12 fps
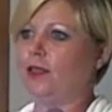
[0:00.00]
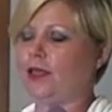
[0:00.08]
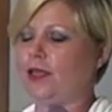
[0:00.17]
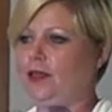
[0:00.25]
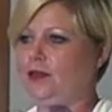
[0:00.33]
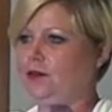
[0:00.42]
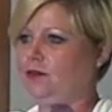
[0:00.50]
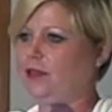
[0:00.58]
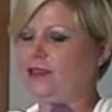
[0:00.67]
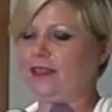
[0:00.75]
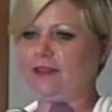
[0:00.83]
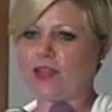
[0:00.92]
and they
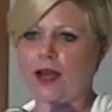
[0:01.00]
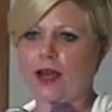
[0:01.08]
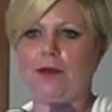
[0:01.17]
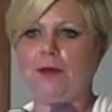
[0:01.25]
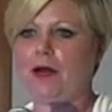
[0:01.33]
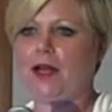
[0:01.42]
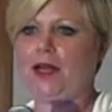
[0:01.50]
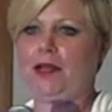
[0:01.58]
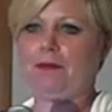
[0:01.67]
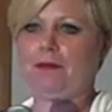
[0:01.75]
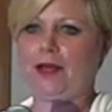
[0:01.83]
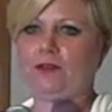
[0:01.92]
save time and money
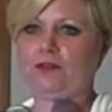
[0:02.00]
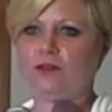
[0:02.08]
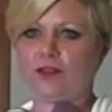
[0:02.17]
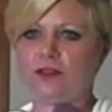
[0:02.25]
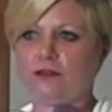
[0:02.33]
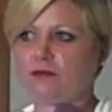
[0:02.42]
by just